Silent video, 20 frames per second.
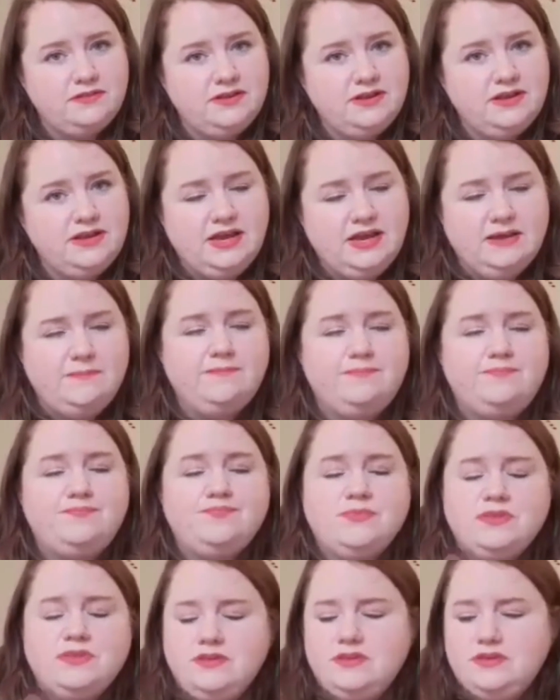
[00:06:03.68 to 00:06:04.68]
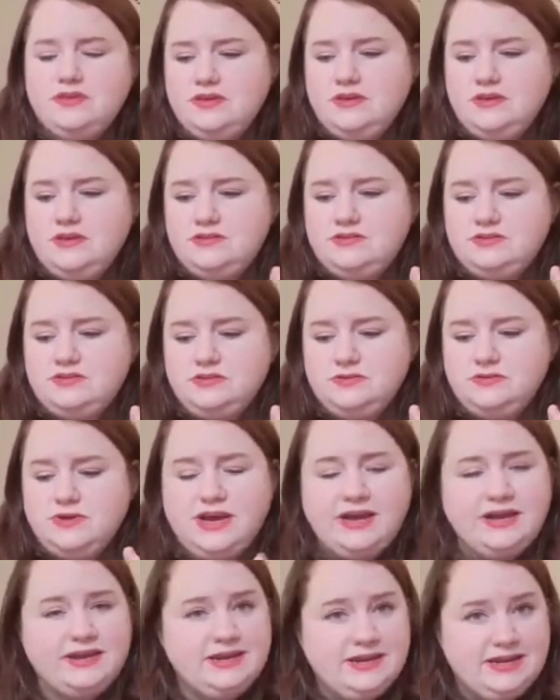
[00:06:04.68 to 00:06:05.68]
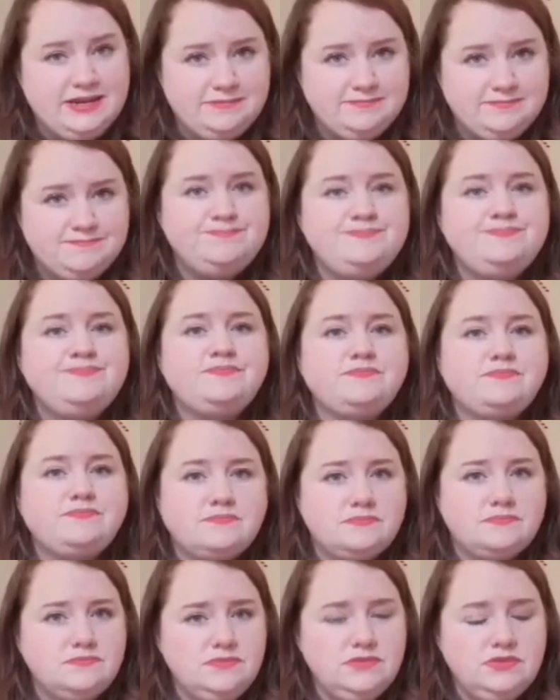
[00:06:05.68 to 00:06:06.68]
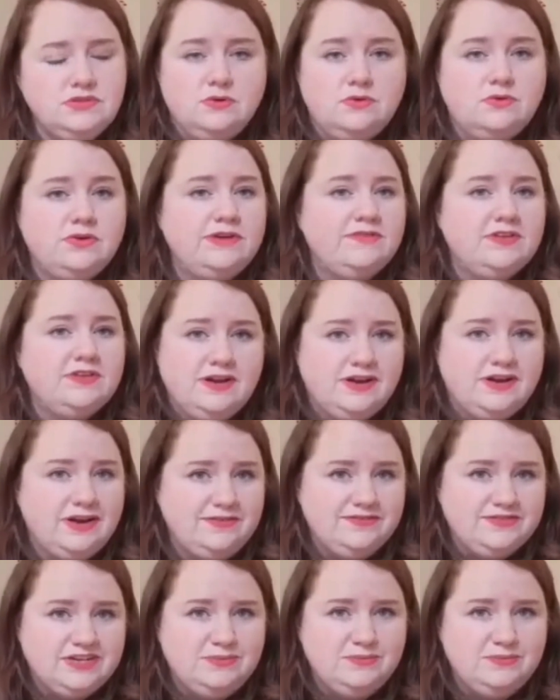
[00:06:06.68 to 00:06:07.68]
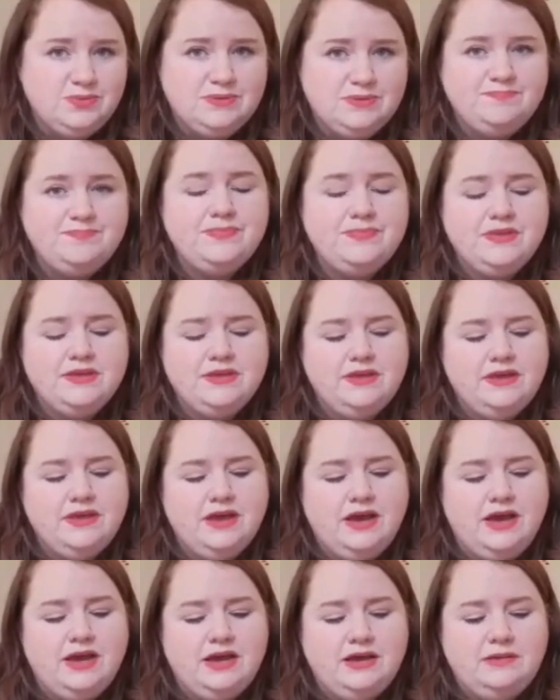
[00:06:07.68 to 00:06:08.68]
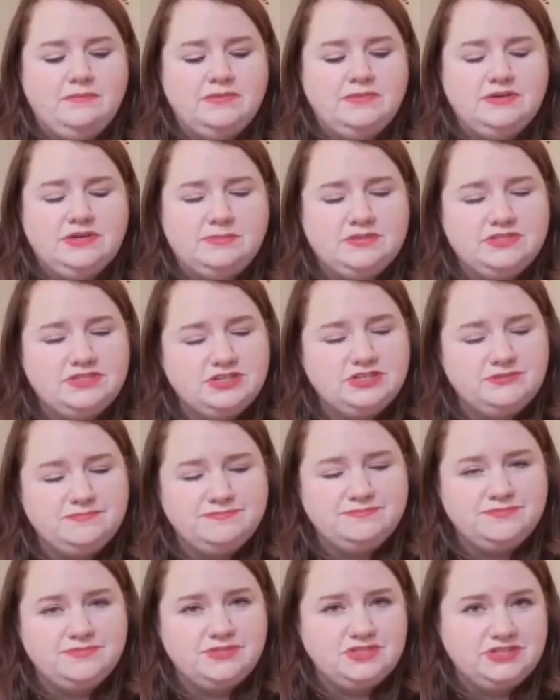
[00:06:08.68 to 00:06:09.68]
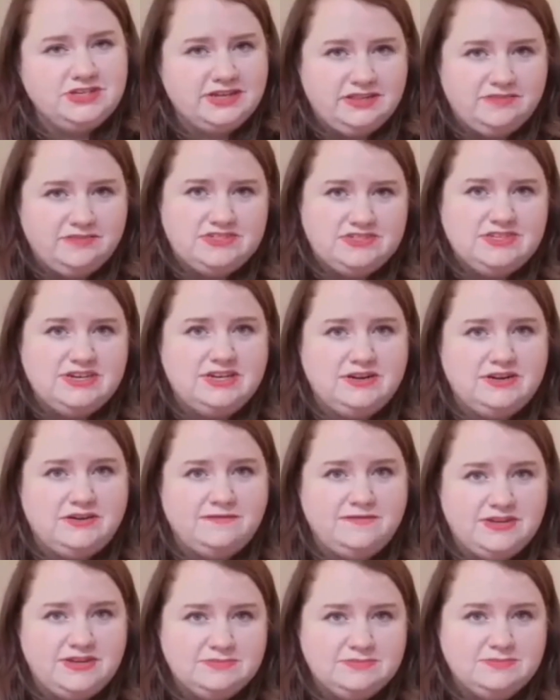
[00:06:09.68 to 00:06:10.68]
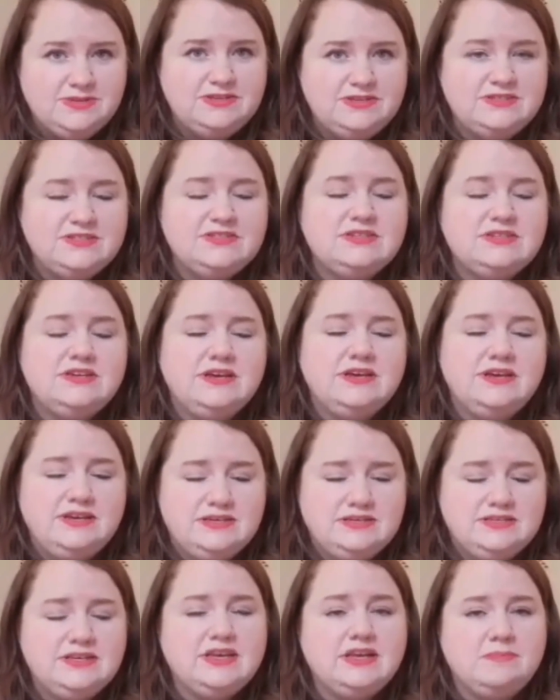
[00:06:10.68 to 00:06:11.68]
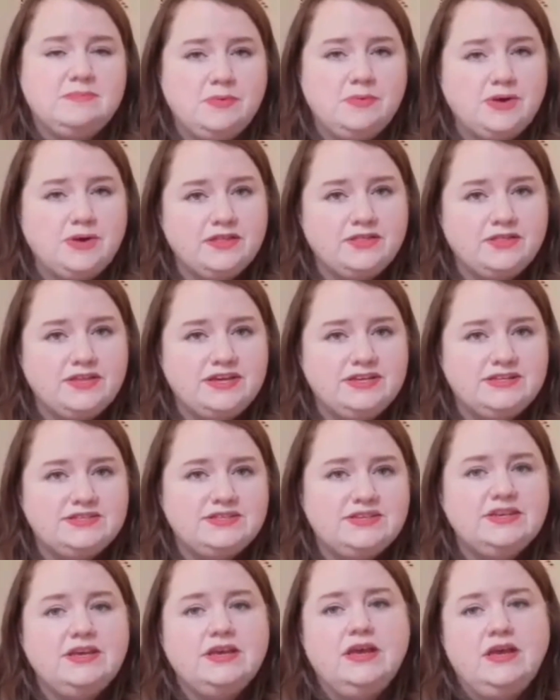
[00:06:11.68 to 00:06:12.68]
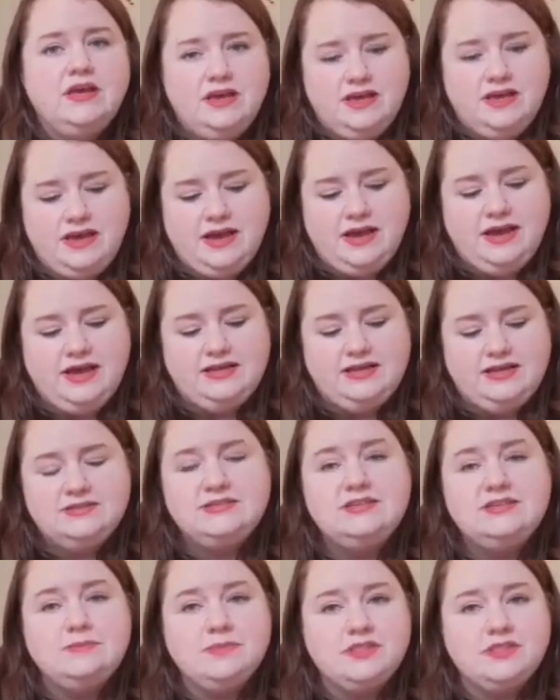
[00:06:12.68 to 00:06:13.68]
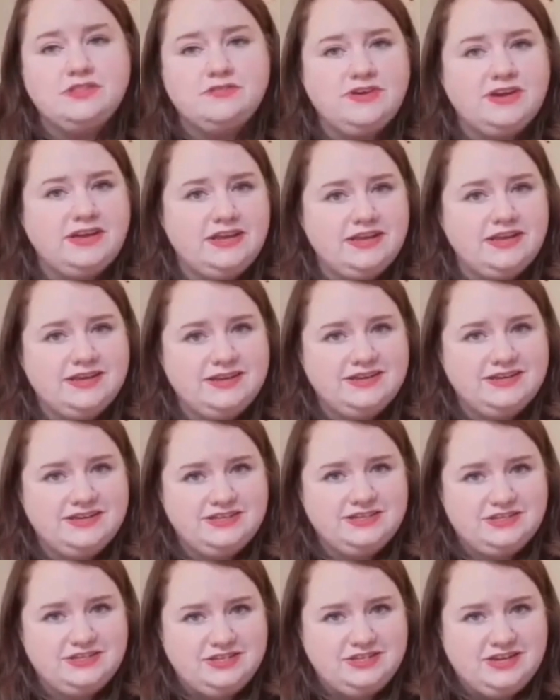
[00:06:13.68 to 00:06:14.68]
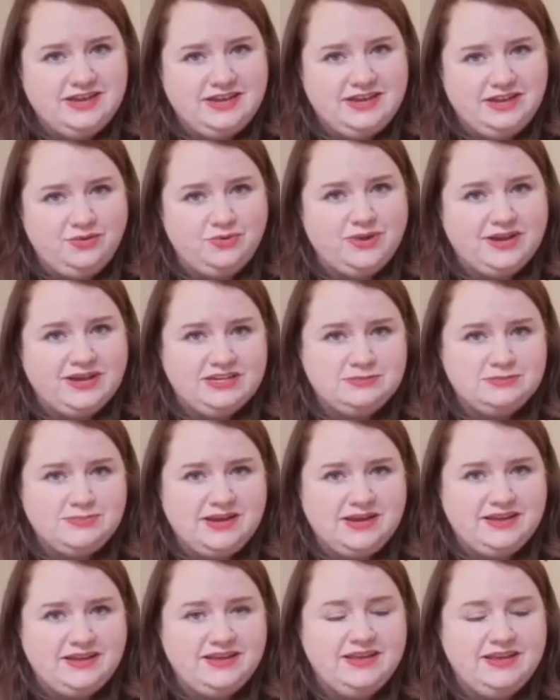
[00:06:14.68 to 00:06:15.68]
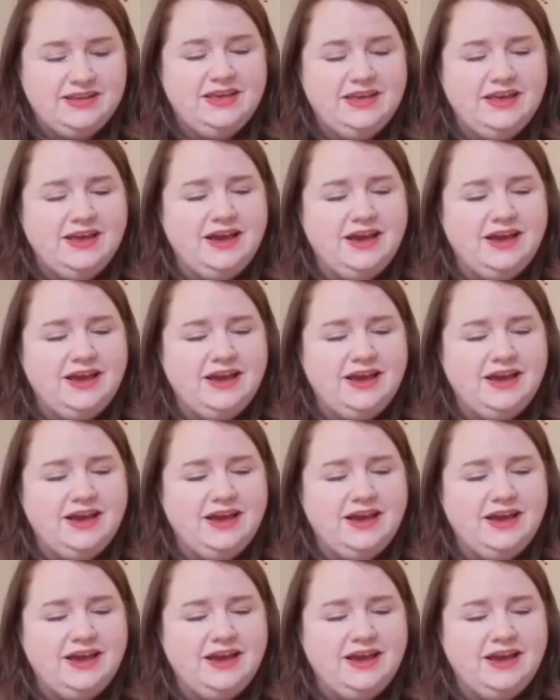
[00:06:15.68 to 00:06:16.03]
monthly, do annually, or even a lifetime one. Number two, check the return on investment. Is it going to be worth it? And number three, check your cashback.